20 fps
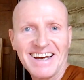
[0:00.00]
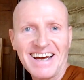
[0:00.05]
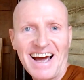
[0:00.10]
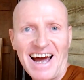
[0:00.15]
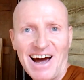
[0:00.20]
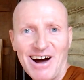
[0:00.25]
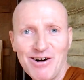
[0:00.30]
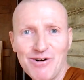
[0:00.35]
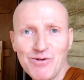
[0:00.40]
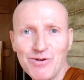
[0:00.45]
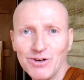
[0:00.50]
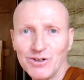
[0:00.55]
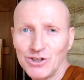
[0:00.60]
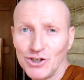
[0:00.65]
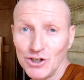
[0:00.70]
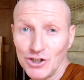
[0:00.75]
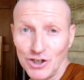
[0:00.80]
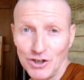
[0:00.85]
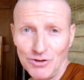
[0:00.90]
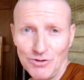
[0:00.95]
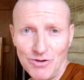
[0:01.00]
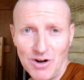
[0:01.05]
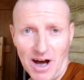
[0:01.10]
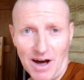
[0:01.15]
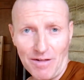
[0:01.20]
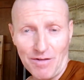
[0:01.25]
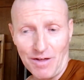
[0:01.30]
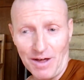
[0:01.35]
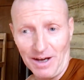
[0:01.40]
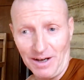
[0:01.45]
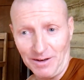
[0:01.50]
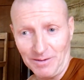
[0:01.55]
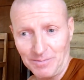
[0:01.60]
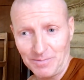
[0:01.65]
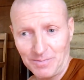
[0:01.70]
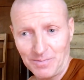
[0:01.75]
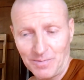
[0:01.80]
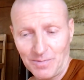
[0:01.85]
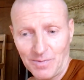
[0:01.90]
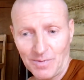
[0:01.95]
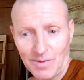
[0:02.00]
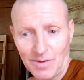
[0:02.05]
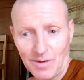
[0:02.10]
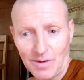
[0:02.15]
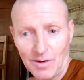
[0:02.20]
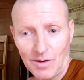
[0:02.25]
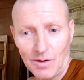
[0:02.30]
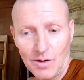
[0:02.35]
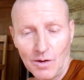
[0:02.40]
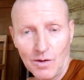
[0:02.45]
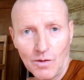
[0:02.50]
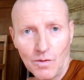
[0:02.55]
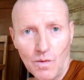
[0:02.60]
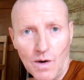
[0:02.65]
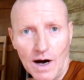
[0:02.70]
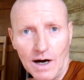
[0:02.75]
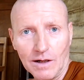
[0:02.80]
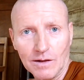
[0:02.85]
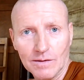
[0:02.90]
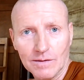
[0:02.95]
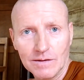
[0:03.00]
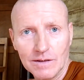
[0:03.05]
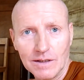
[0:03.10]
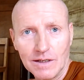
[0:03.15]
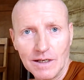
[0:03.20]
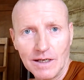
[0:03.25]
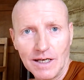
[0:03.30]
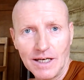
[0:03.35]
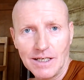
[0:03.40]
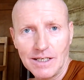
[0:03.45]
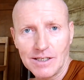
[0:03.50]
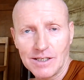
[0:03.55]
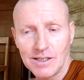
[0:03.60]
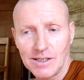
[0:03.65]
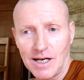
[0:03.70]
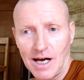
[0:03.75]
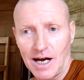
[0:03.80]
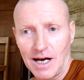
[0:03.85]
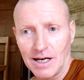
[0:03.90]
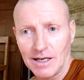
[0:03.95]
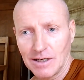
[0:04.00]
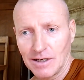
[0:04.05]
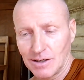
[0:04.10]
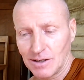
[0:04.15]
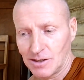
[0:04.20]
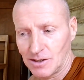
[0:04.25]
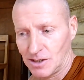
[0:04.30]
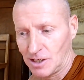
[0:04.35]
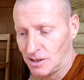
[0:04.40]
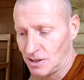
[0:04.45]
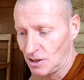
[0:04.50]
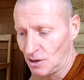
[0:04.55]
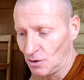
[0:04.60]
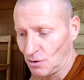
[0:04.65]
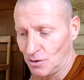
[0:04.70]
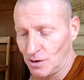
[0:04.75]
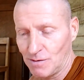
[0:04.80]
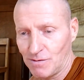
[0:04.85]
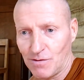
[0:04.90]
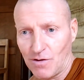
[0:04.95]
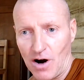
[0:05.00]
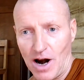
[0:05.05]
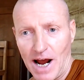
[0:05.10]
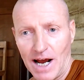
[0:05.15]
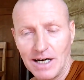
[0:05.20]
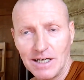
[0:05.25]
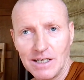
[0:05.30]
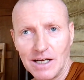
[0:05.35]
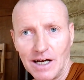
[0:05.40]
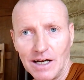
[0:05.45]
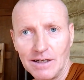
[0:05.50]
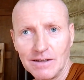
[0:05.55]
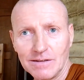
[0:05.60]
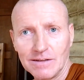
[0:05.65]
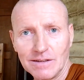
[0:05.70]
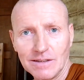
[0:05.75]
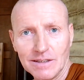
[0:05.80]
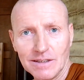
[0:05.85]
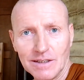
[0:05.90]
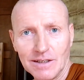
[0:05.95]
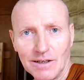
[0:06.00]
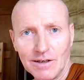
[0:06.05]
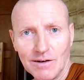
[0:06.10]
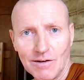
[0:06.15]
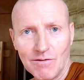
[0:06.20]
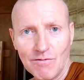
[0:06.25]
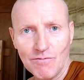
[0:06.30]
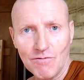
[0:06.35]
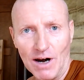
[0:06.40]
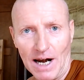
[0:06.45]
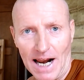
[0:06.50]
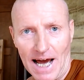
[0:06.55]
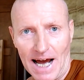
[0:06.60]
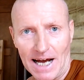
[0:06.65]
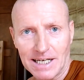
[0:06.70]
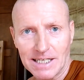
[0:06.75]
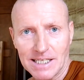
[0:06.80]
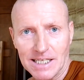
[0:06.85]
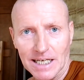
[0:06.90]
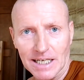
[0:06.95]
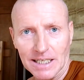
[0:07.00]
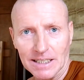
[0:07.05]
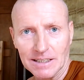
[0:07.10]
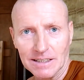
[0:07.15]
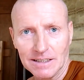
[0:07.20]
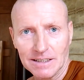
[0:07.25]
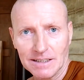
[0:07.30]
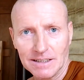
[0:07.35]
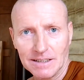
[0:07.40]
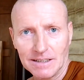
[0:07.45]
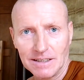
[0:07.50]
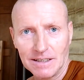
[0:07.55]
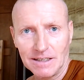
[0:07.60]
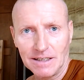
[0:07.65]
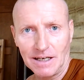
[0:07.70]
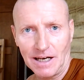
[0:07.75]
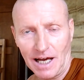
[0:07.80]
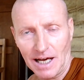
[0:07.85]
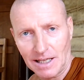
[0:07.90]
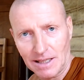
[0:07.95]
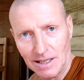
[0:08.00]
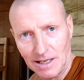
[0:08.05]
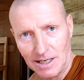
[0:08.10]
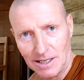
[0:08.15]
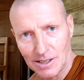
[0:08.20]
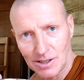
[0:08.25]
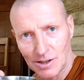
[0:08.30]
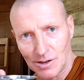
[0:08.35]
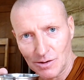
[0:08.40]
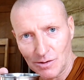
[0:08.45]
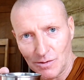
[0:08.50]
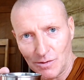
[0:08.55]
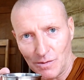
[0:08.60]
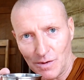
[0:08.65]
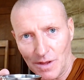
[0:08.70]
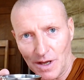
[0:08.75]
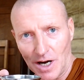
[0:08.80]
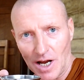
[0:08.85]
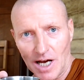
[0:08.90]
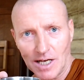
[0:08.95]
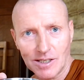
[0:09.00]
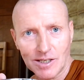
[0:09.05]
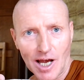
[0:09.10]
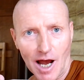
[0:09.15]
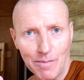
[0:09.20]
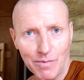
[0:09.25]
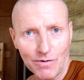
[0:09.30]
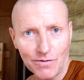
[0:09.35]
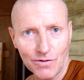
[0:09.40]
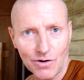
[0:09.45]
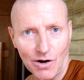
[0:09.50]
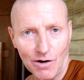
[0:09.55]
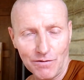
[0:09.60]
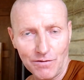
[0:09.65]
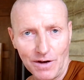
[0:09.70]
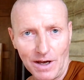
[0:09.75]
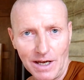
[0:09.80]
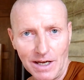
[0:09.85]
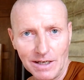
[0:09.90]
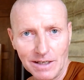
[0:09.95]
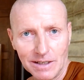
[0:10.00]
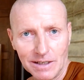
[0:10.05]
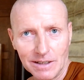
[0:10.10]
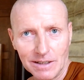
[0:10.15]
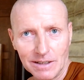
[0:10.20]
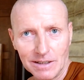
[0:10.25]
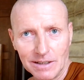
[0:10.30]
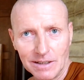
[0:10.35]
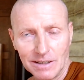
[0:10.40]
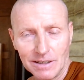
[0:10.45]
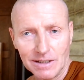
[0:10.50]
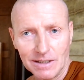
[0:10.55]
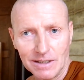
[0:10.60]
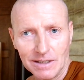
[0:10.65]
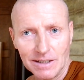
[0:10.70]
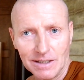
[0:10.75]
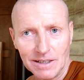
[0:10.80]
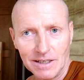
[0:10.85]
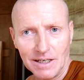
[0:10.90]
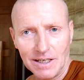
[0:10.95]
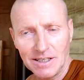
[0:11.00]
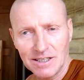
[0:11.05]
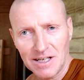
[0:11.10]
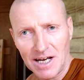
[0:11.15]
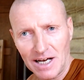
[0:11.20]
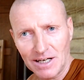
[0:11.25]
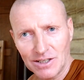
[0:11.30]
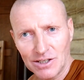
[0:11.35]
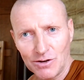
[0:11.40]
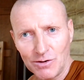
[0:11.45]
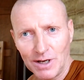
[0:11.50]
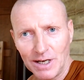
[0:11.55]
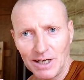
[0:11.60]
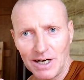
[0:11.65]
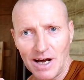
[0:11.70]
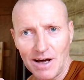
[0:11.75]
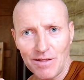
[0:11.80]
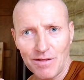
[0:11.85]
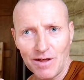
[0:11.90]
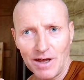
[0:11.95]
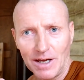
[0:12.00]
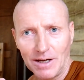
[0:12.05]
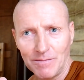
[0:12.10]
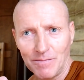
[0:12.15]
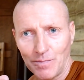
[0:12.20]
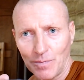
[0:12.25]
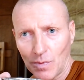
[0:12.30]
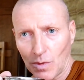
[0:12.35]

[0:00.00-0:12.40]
How to do nothing? Well, is sitting on the veranda, relaxing like this with a nice cup of coffee, is that doing nothing?